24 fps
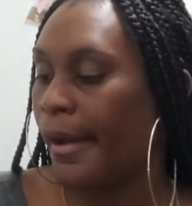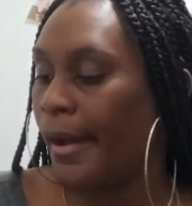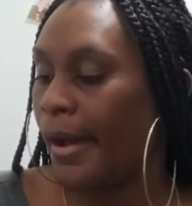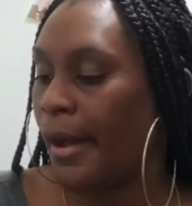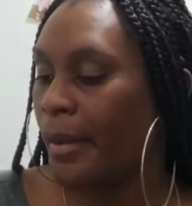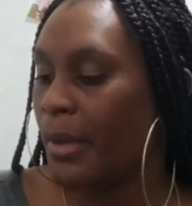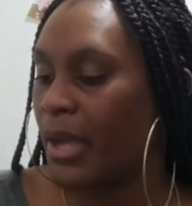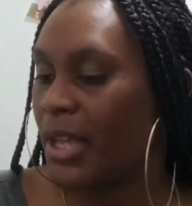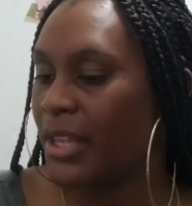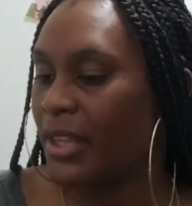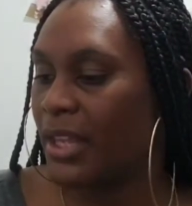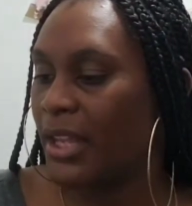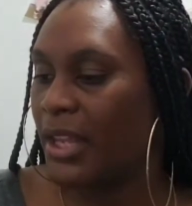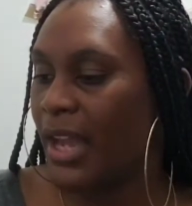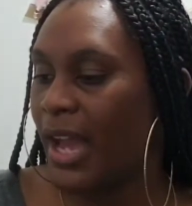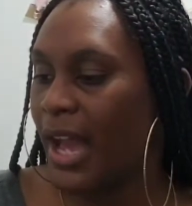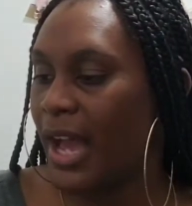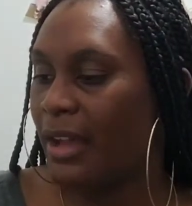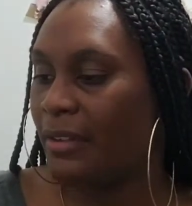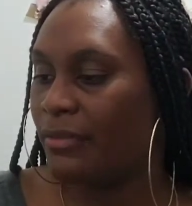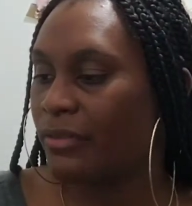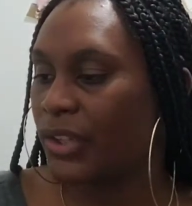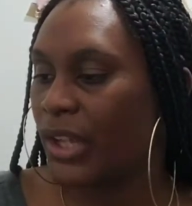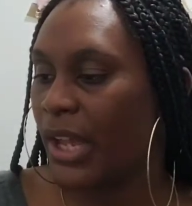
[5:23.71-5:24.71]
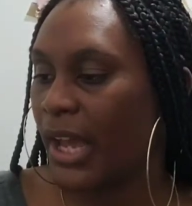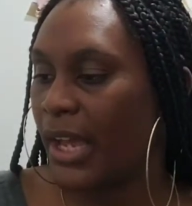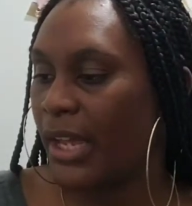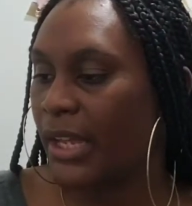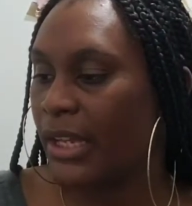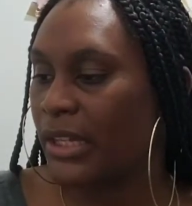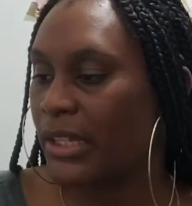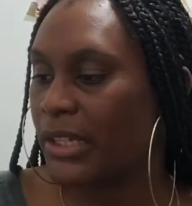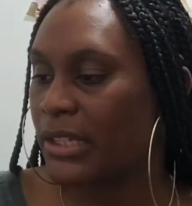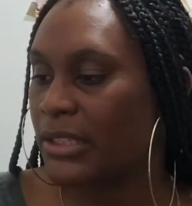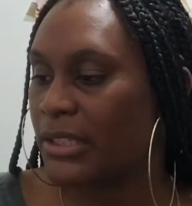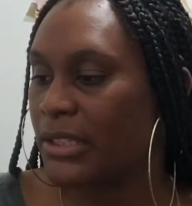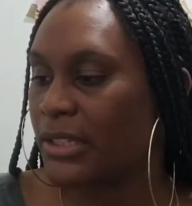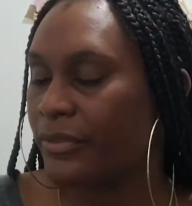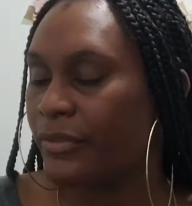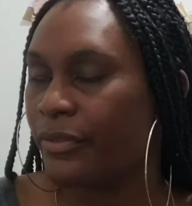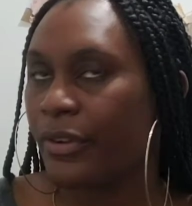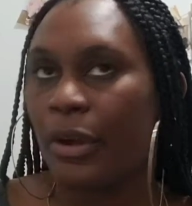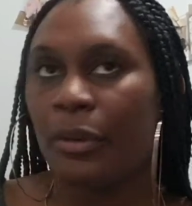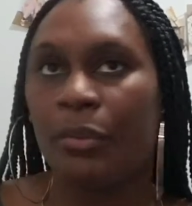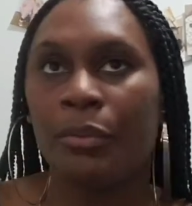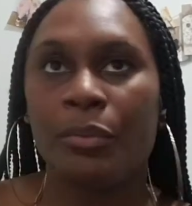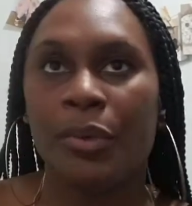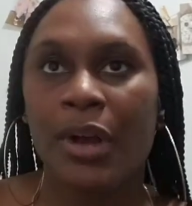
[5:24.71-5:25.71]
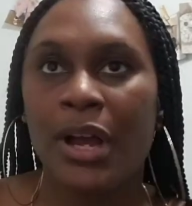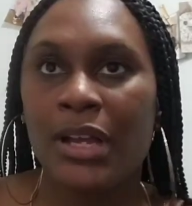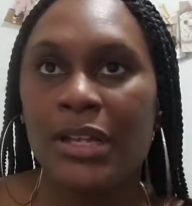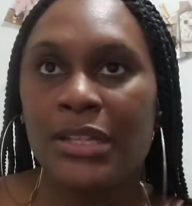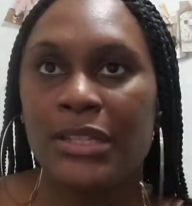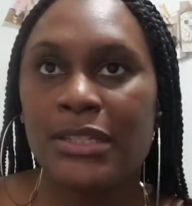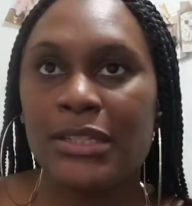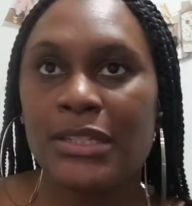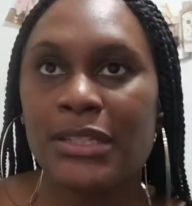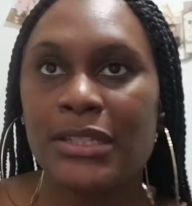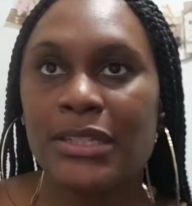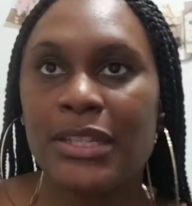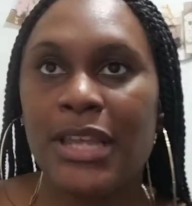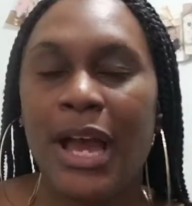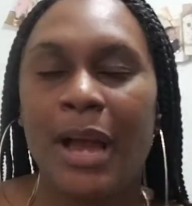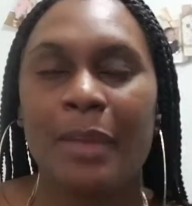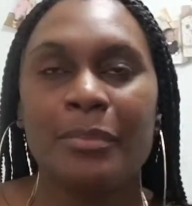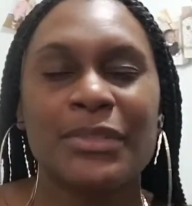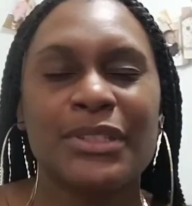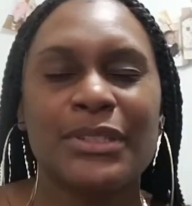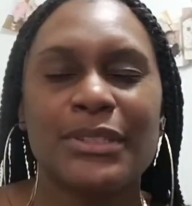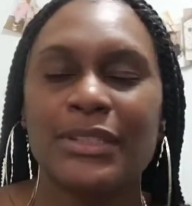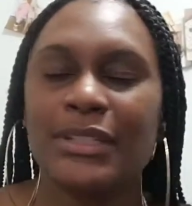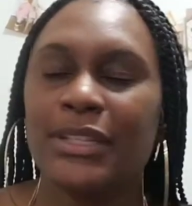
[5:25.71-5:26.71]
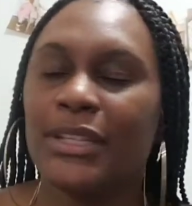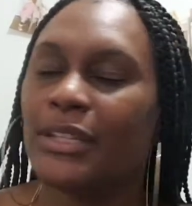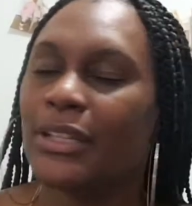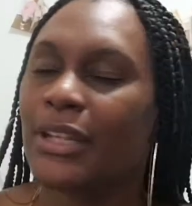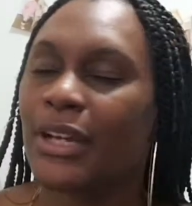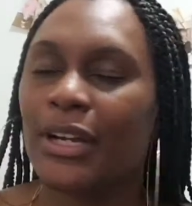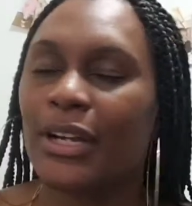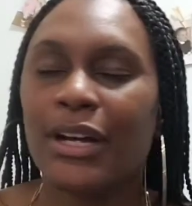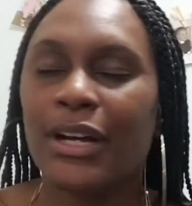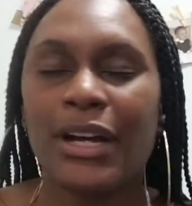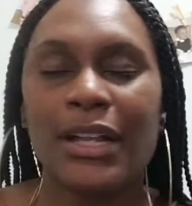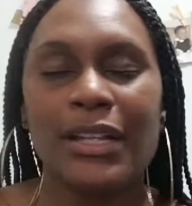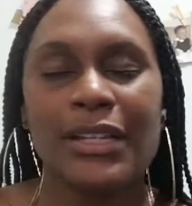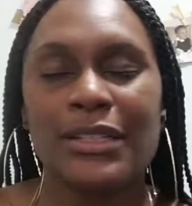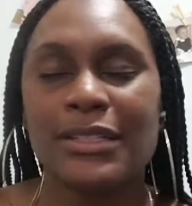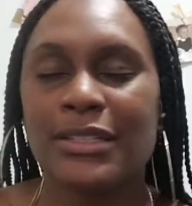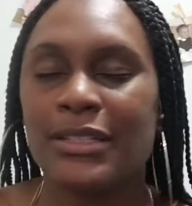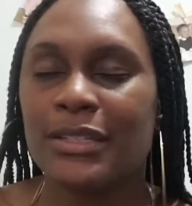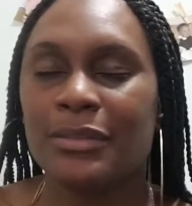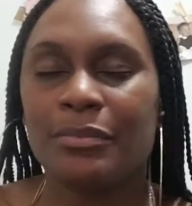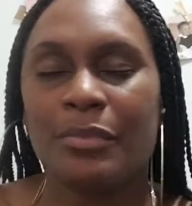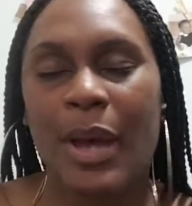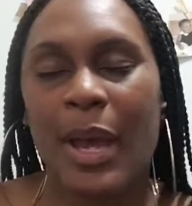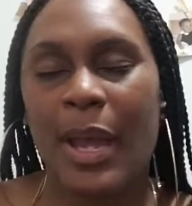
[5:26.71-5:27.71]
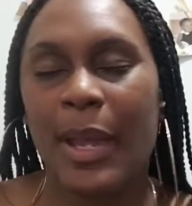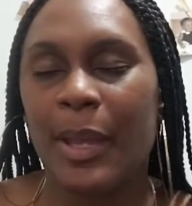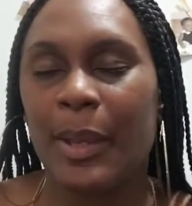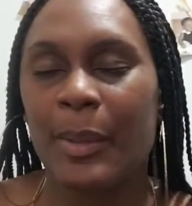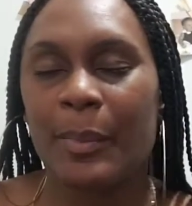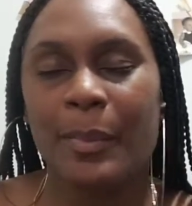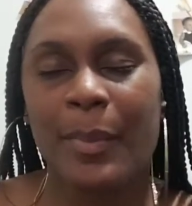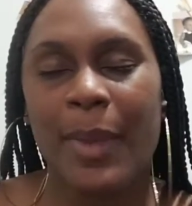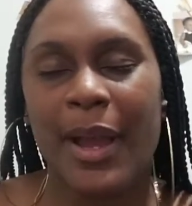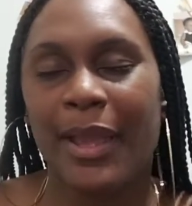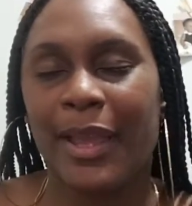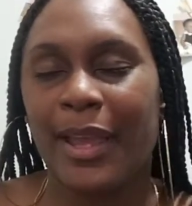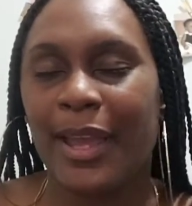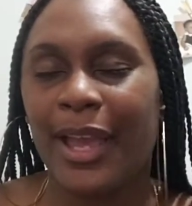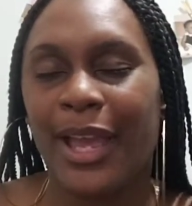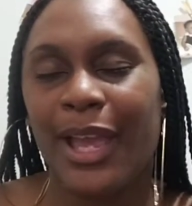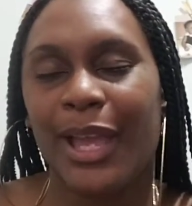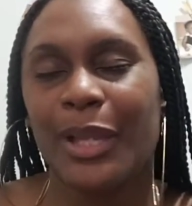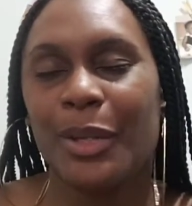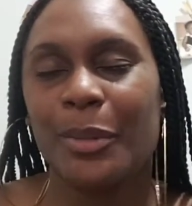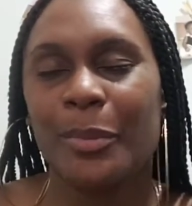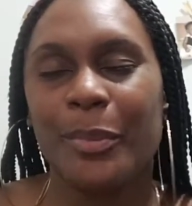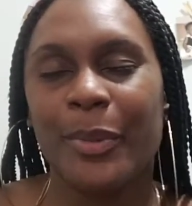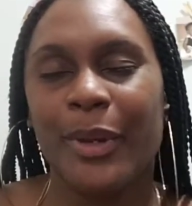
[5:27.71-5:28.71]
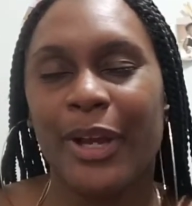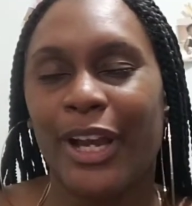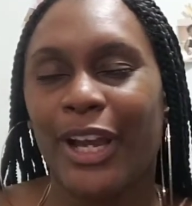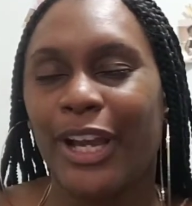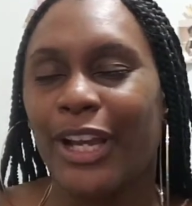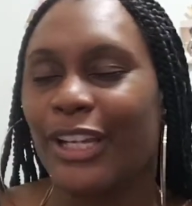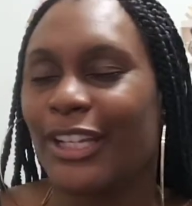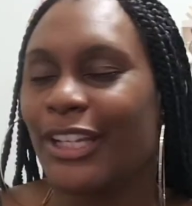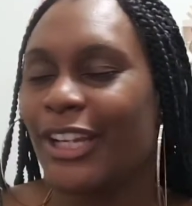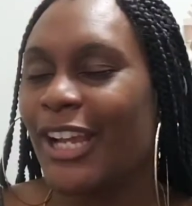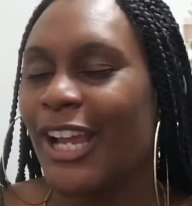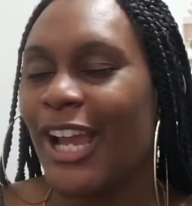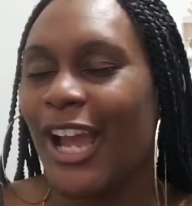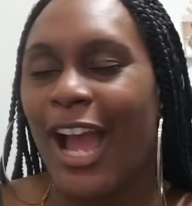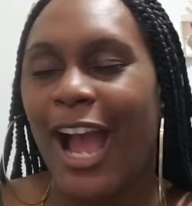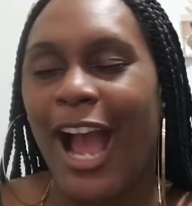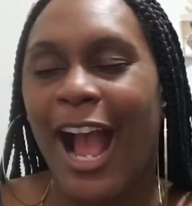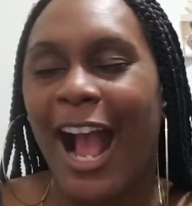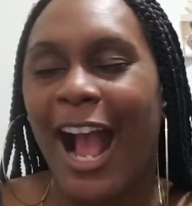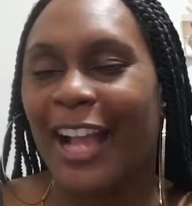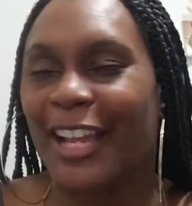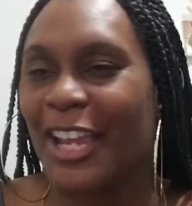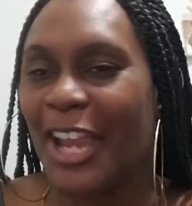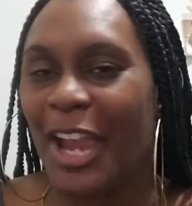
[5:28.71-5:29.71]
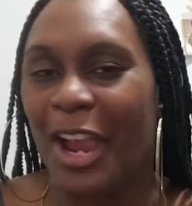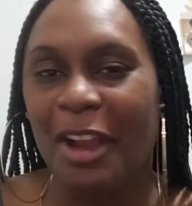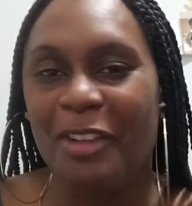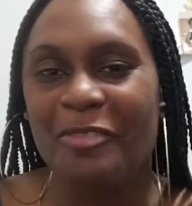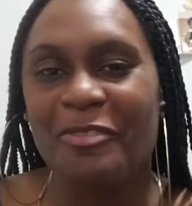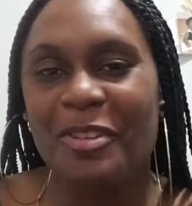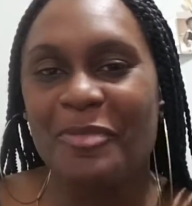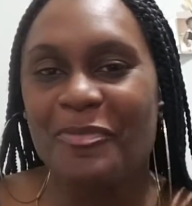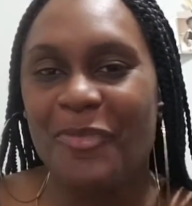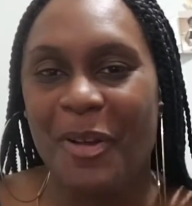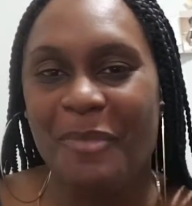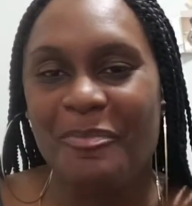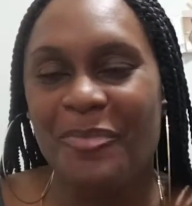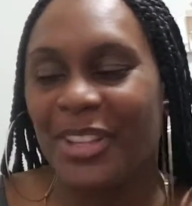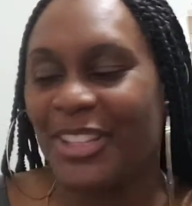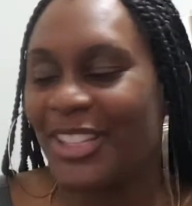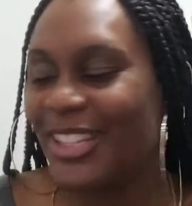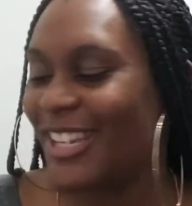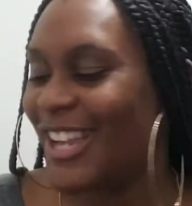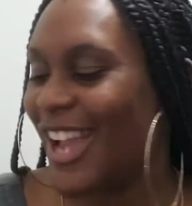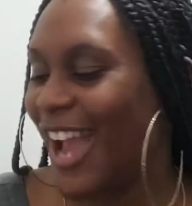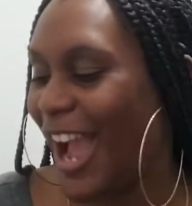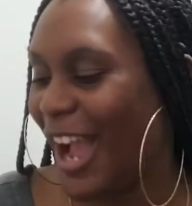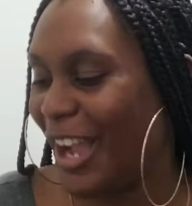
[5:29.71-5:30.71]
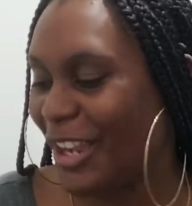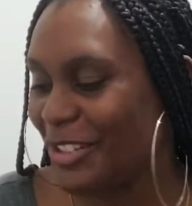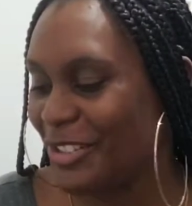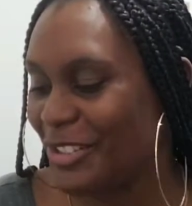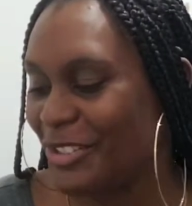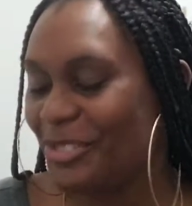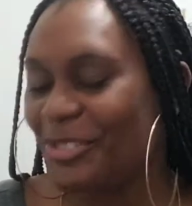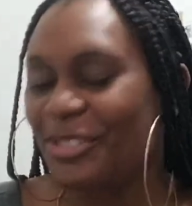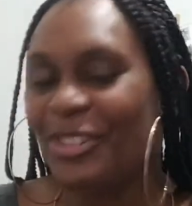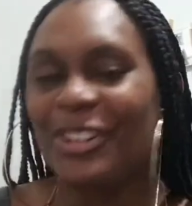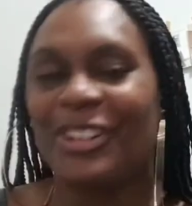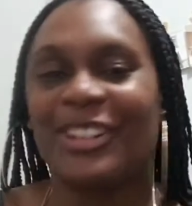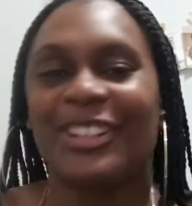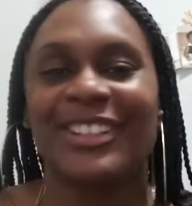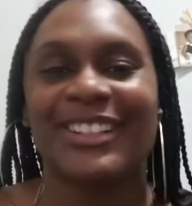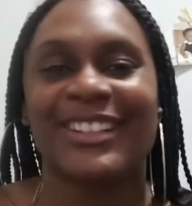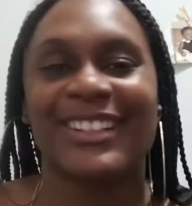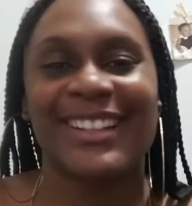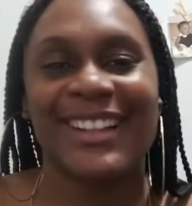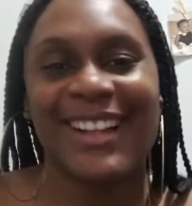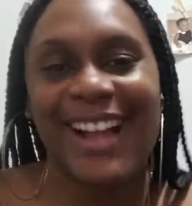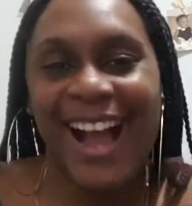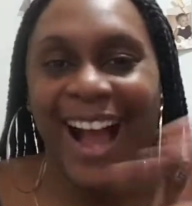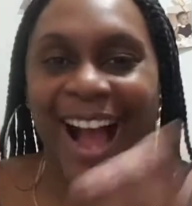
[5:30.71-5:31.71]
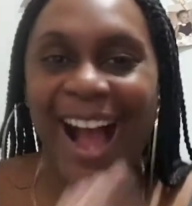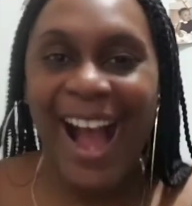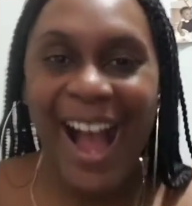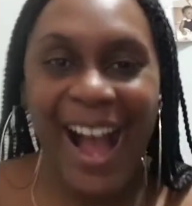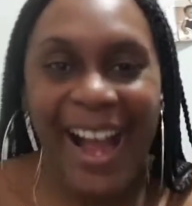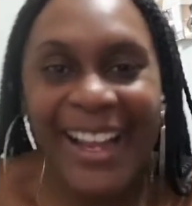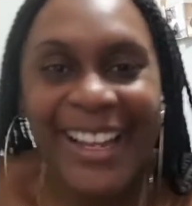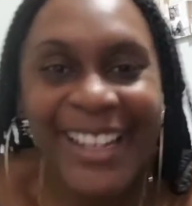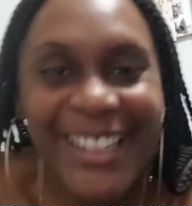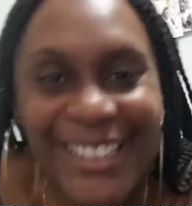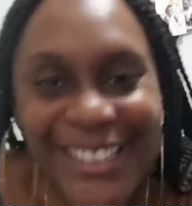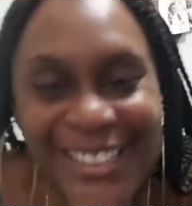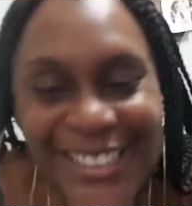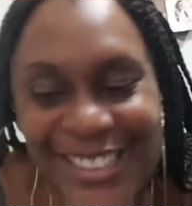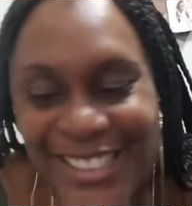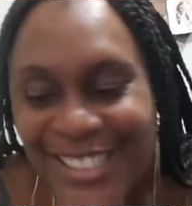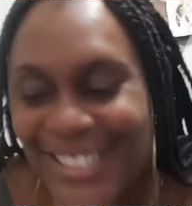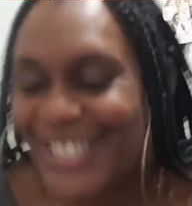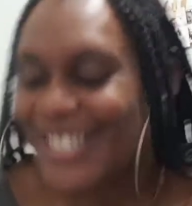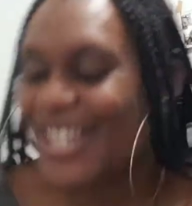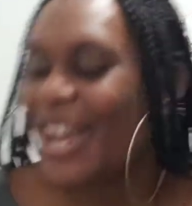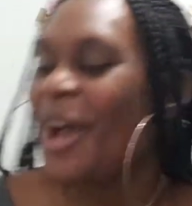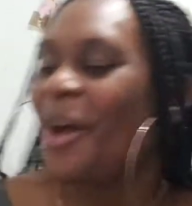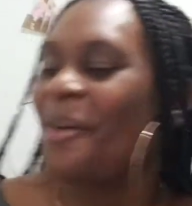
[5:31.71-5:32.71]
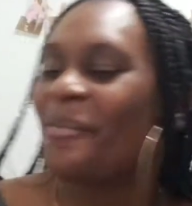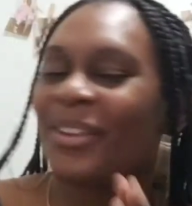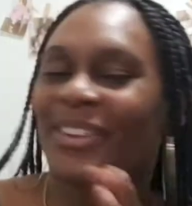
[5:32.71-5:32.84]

And they have like different ones. I'm seeing the colors in my head, but I can't remember the actual kinds.